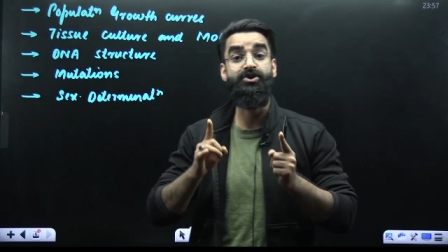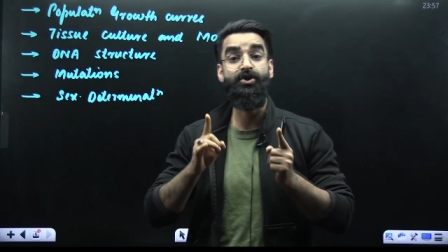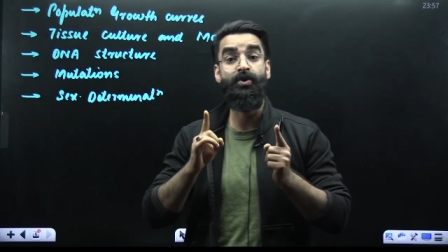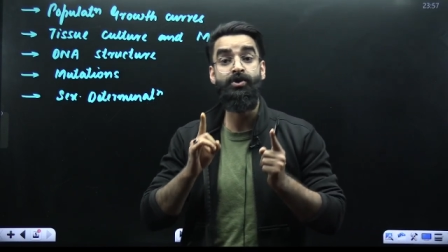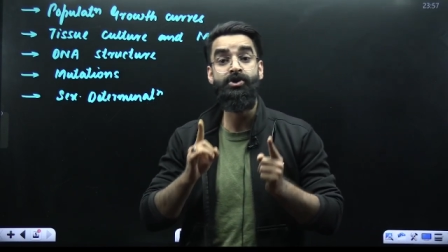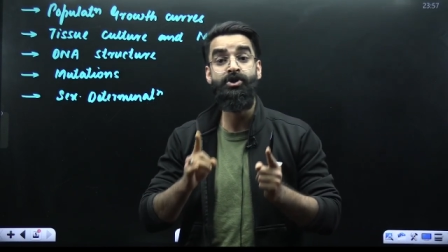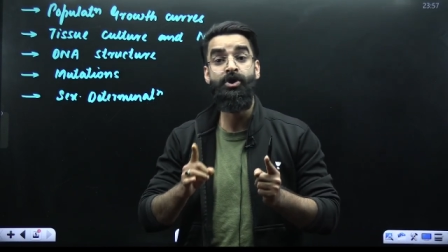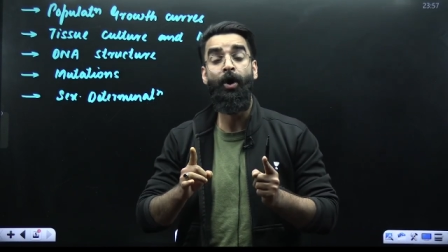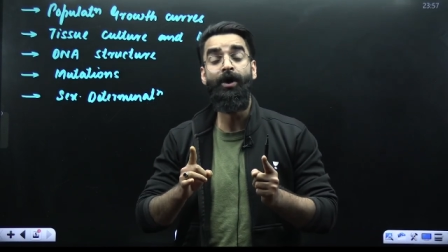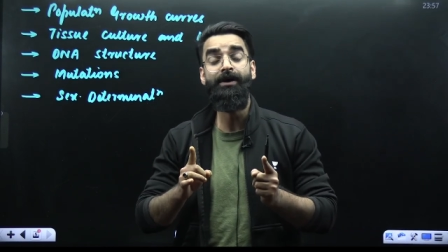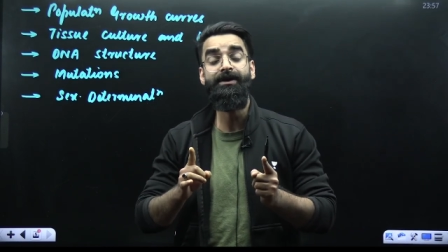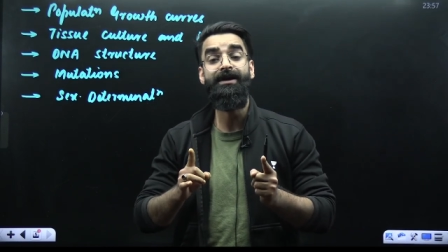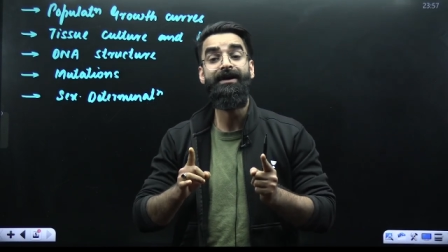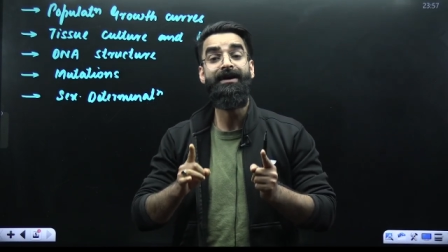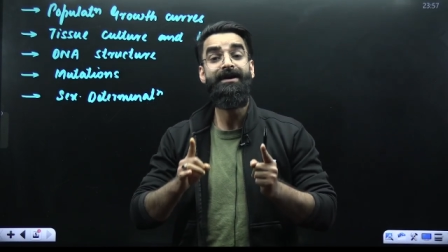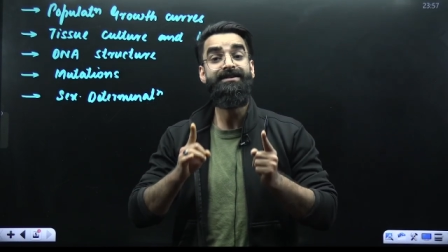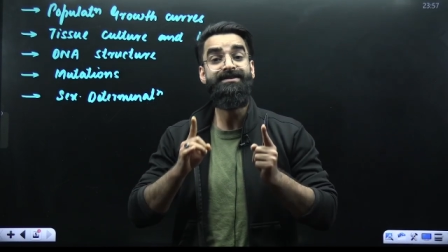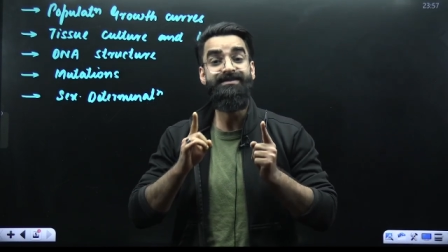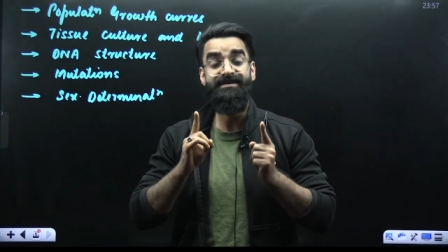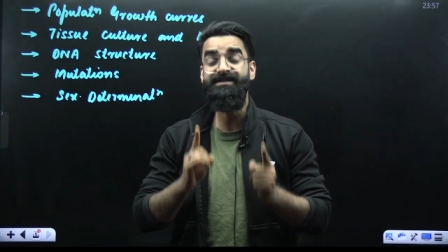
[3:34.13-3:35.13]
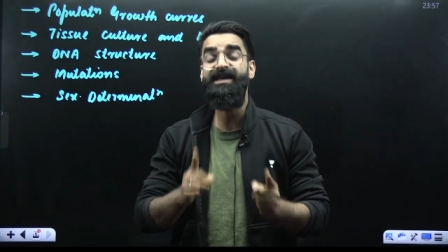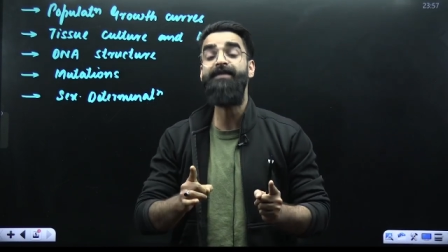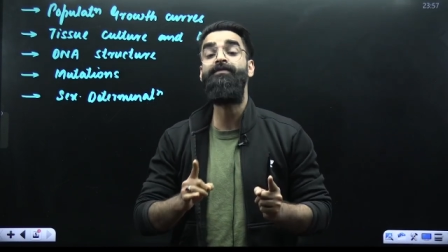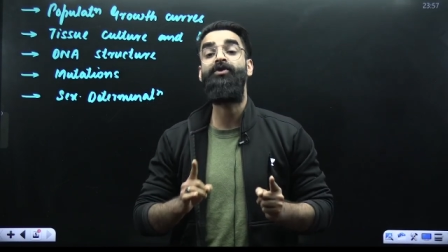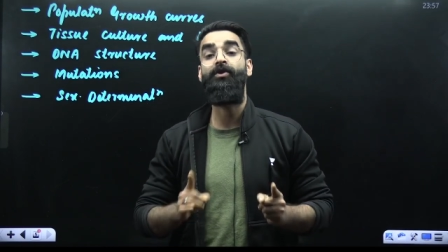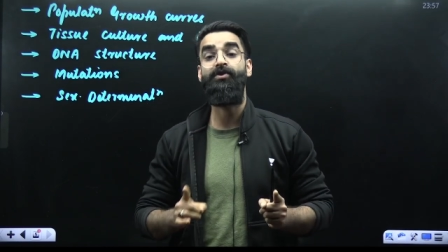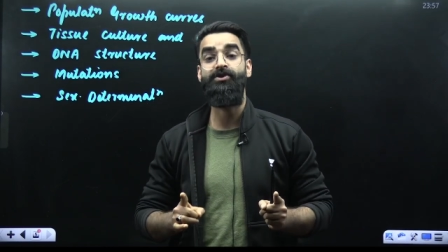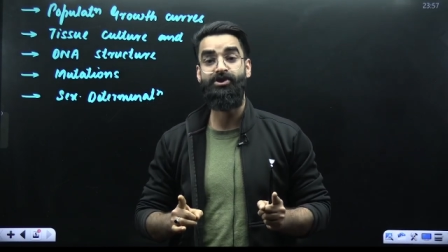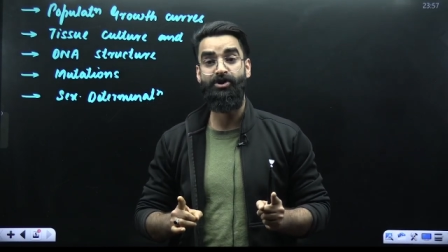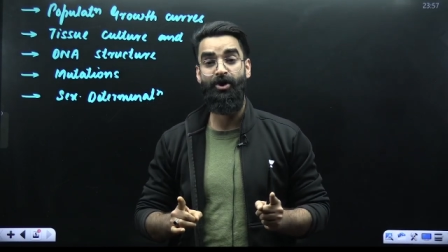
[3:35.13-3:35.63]
Do not skip
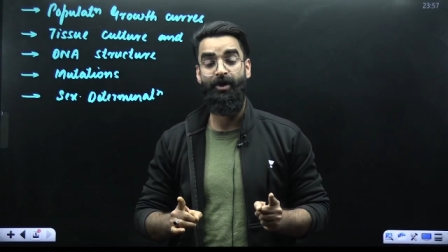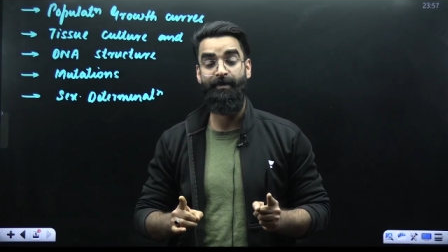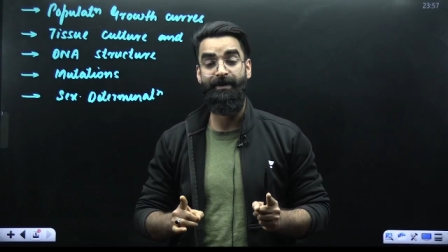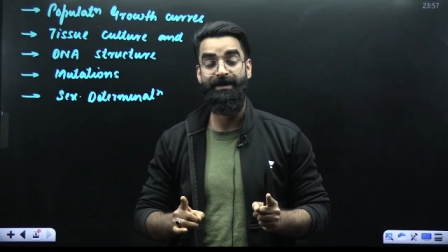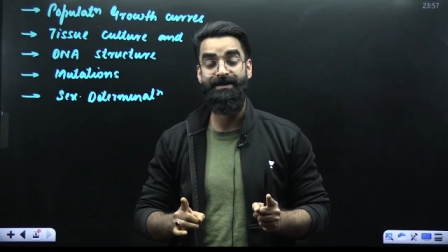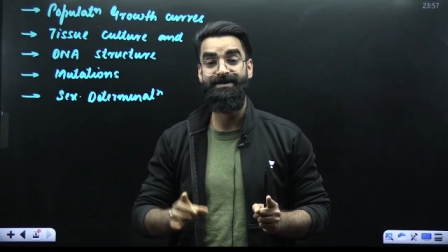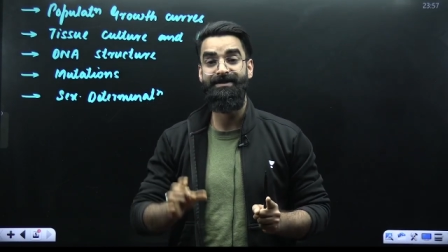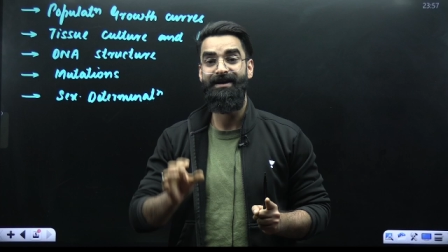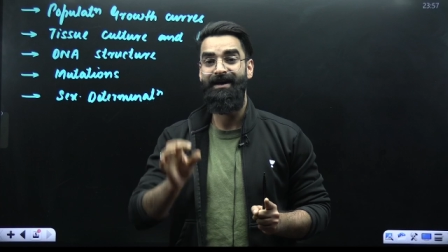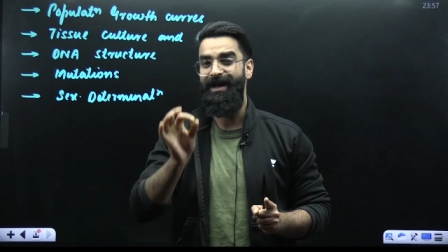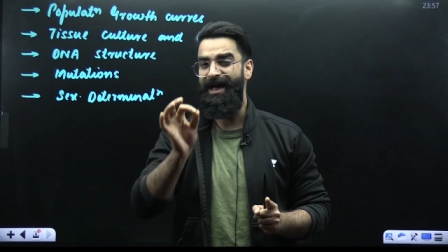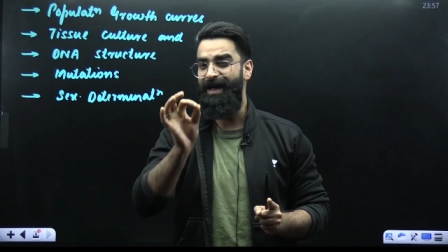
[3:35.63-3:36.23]
those topics.